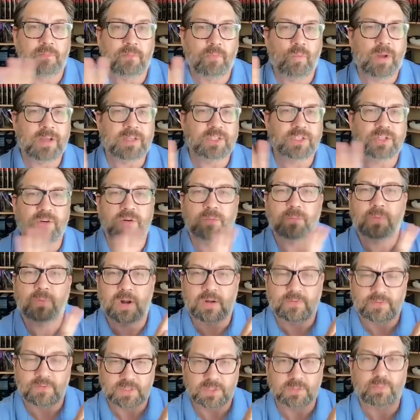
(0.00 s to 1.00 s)
Western
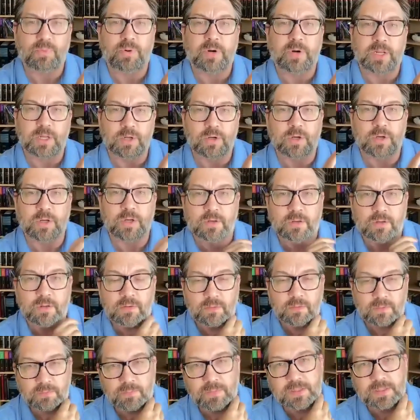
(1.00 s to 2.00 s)
province is pretty good,
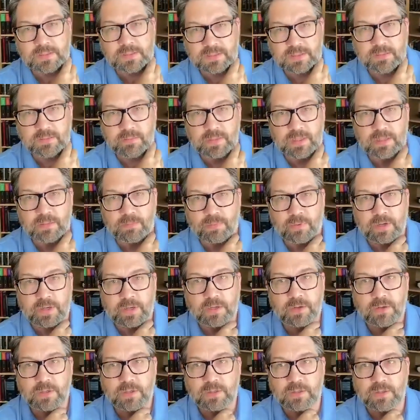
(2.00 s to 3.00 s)
with BC being pretty
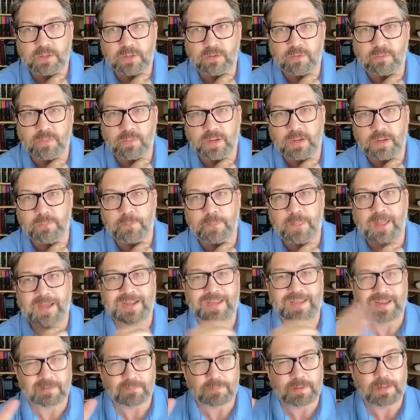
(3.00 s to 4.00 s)
good too. But
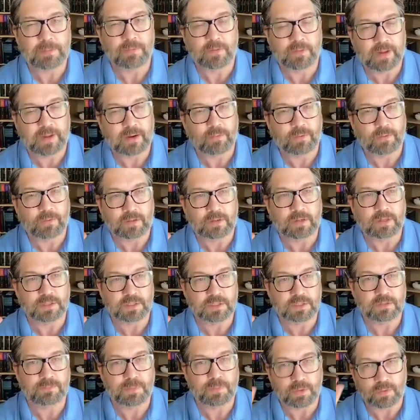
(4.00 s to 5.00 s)
again, people there would
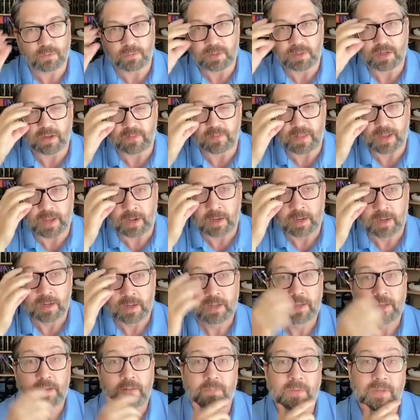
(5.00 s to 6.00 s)
dispute me on that
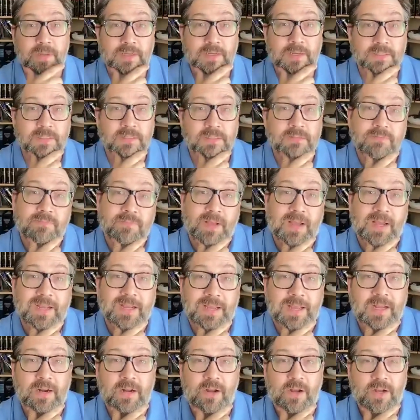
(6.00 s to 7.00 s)
because,
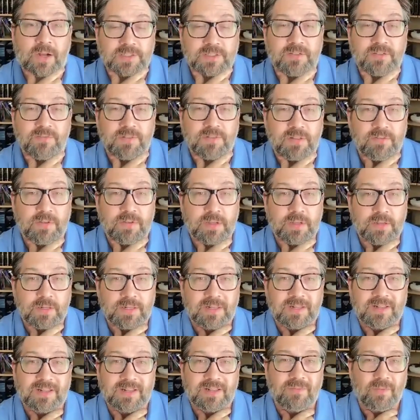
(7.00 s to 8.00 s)
again, cost of living,
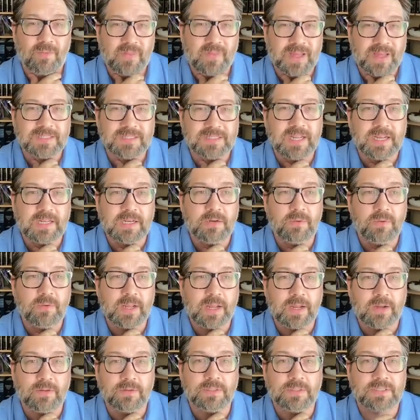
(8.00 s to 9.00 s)
when that's taken into
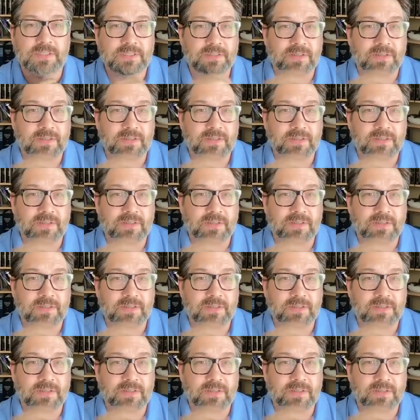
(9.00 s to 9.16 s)
account,